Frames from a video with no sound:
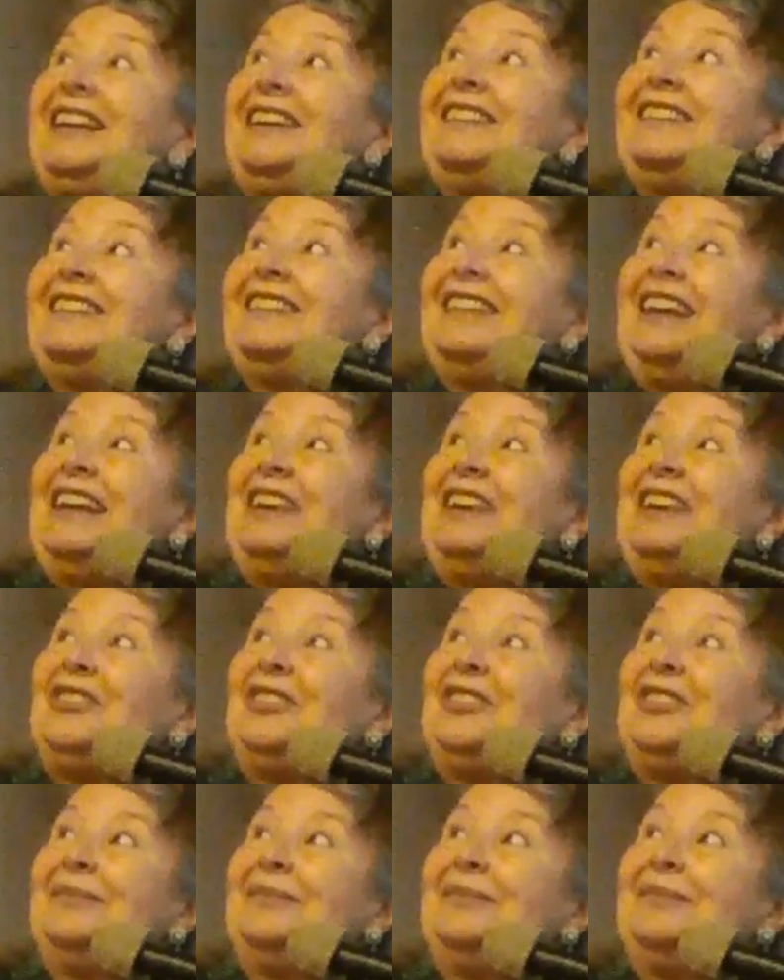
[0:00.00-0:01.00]
into
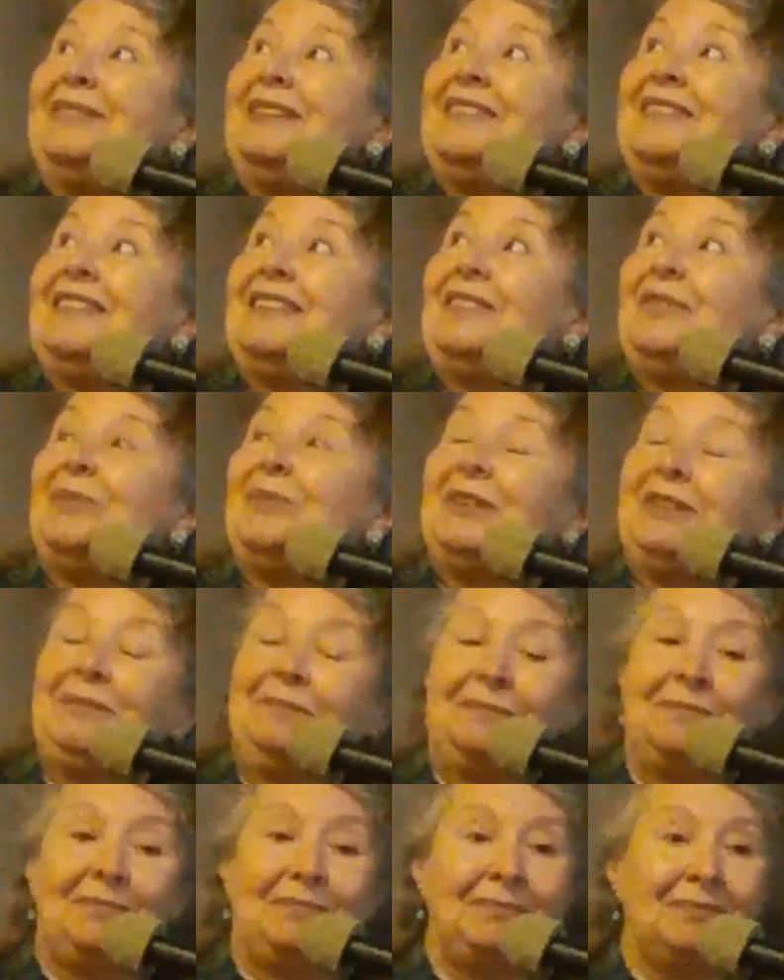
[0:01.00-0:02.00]
danger, is this one.
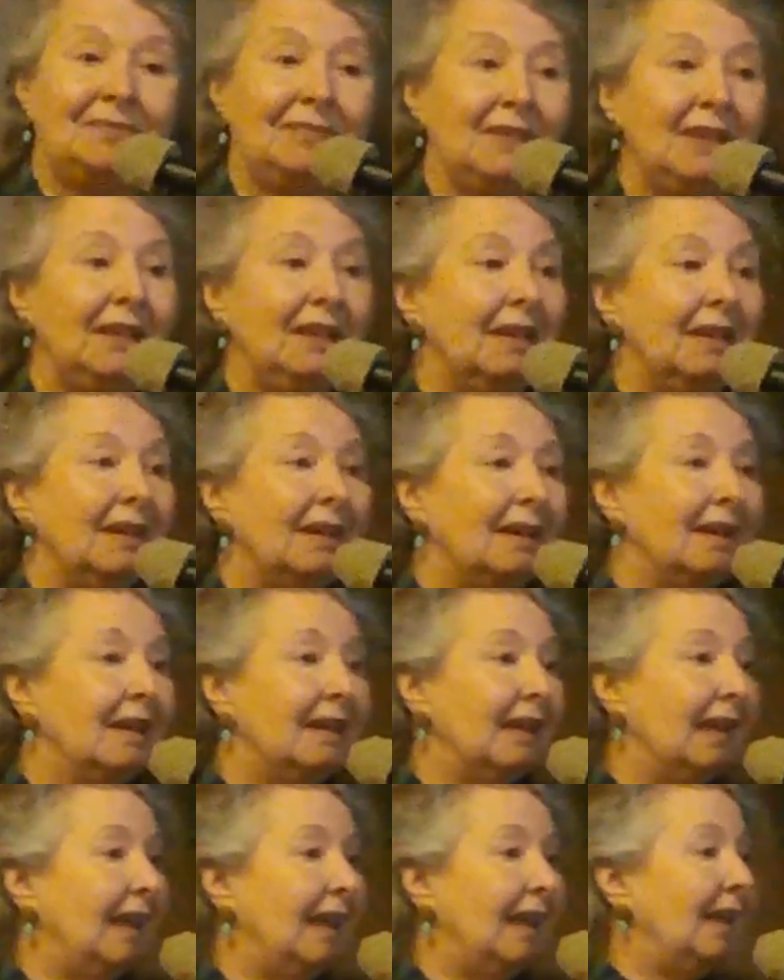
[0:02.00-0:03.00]

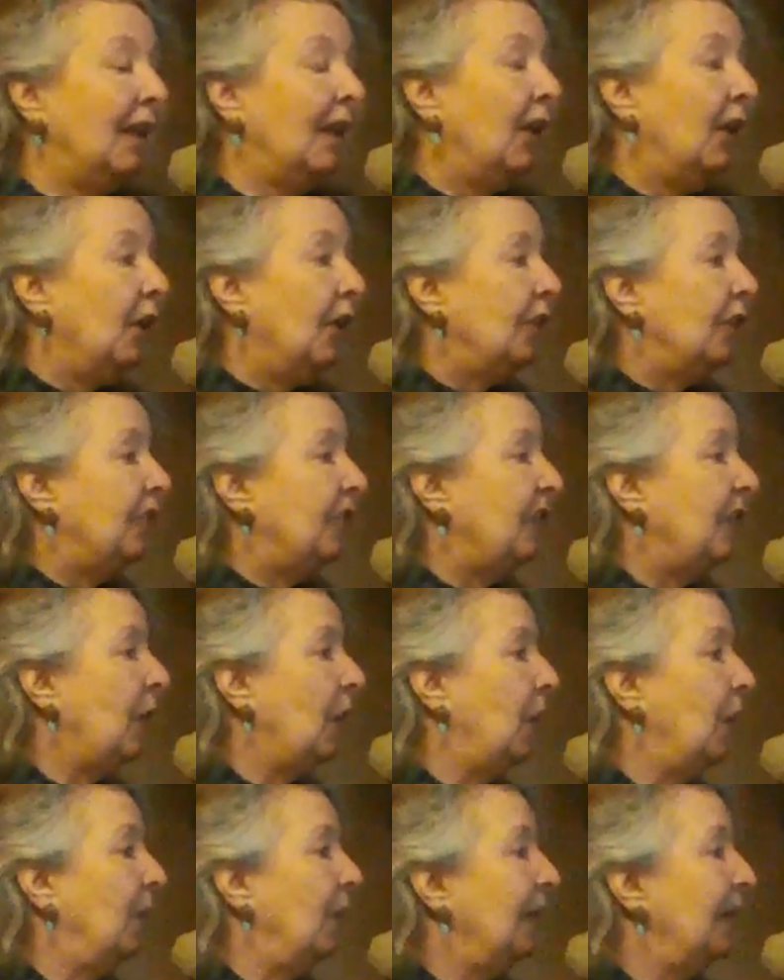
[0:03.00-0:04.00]
Okay?
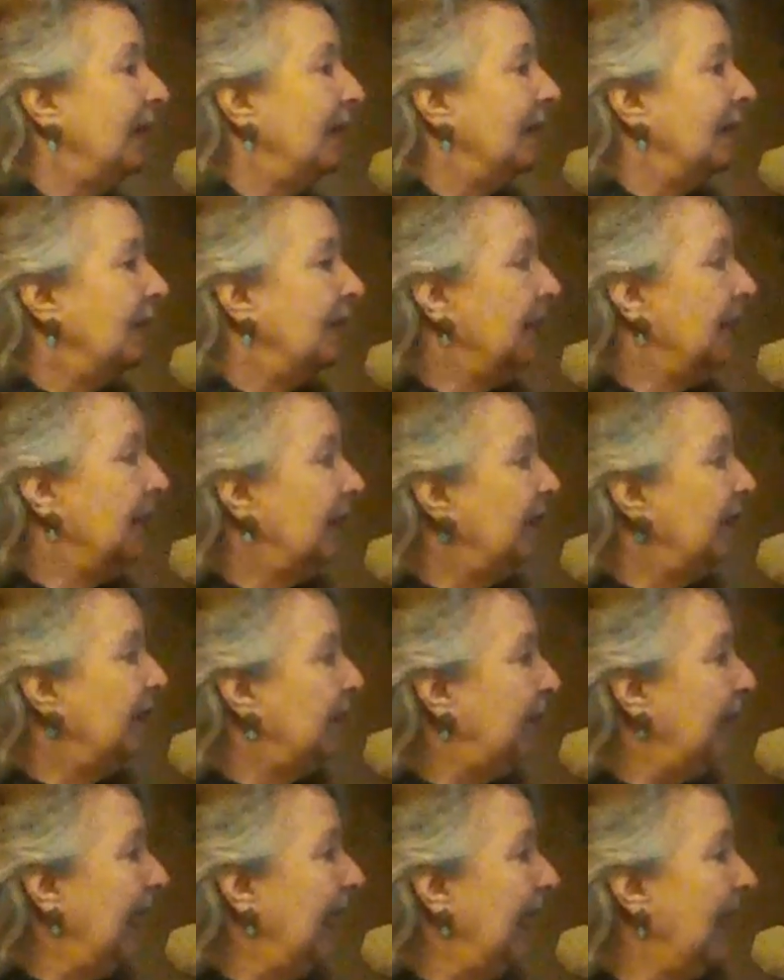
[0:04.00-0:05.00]
So you can
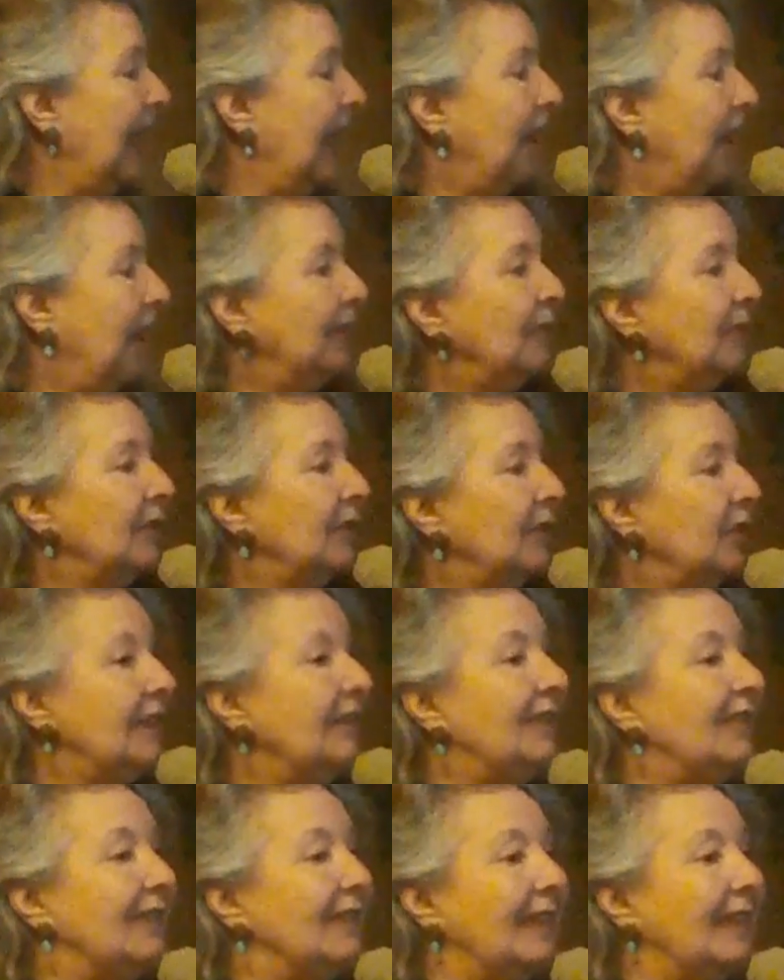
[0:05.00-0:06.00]
spell out
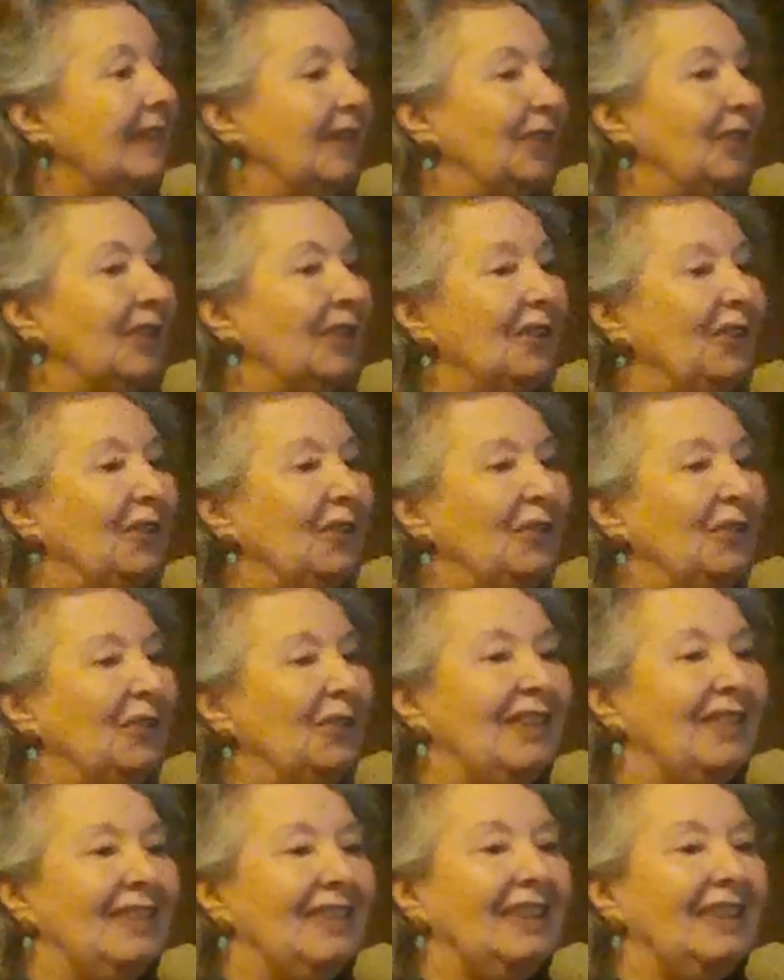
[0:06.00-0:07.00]
words and you can
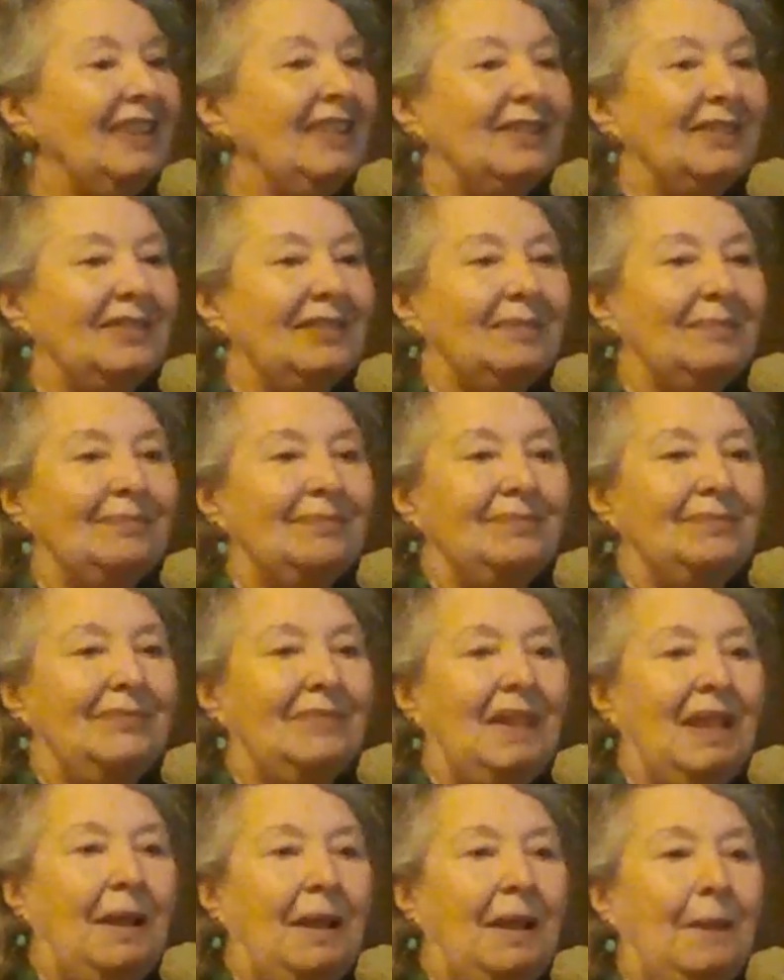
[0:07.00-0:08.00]
use the signals.
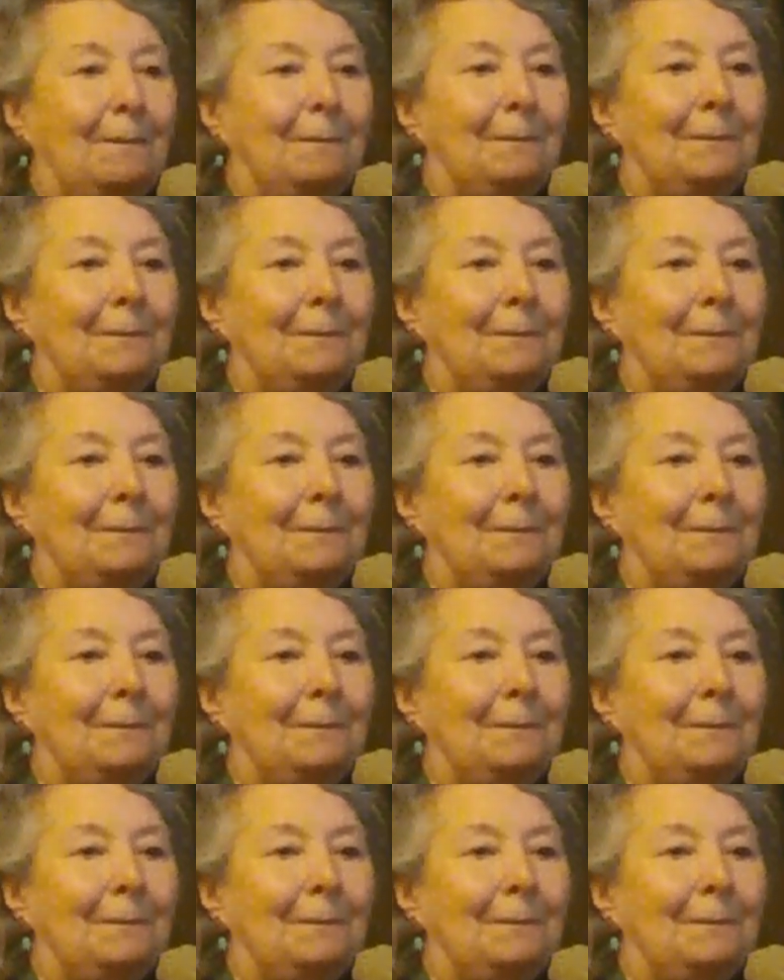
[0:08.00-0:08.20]
Yeah?